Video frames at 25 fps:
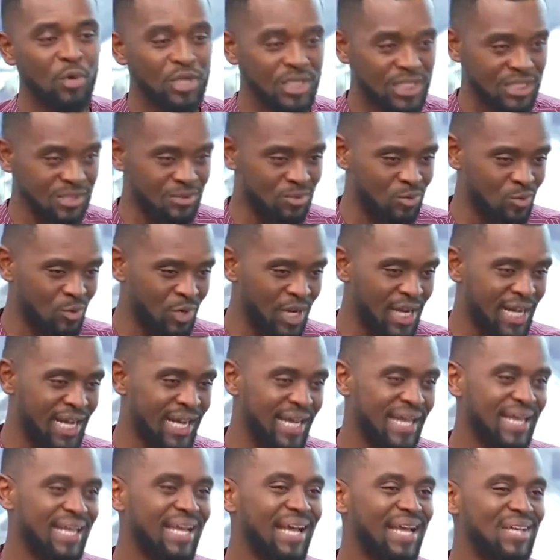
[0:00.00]
which is
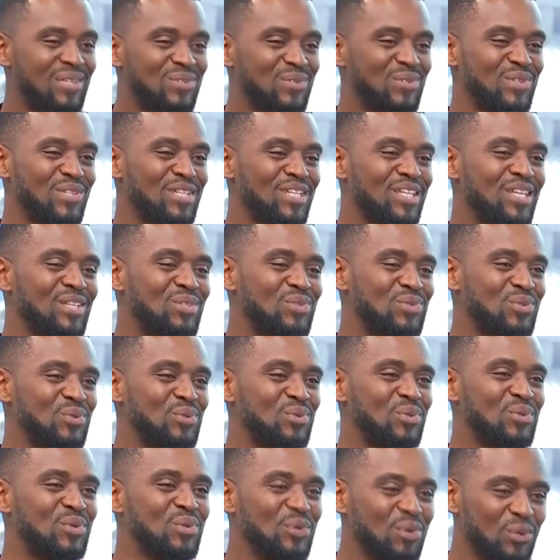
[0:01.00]
why you need to
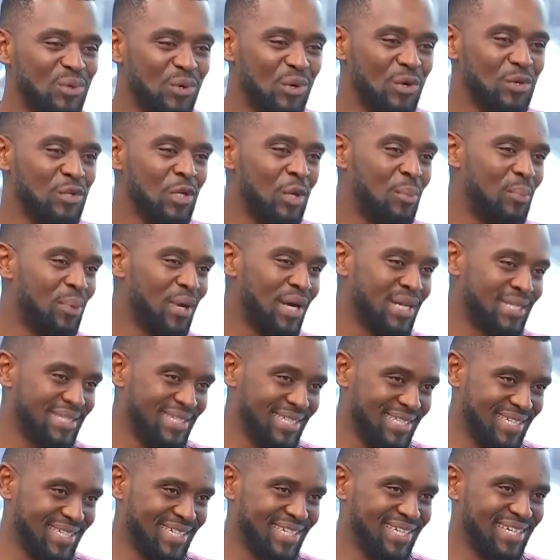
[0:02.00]
know your
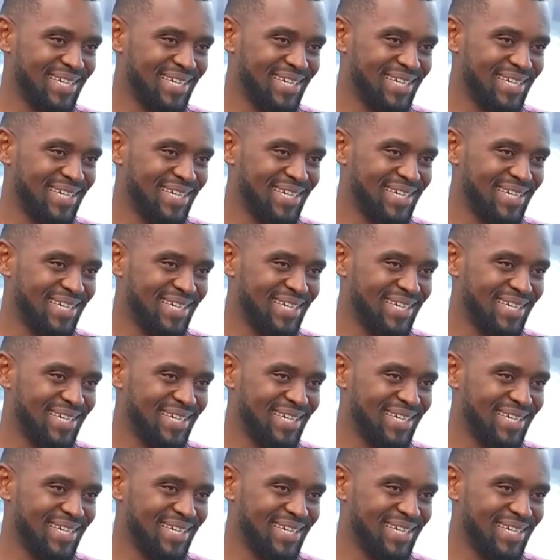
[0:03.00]
partner.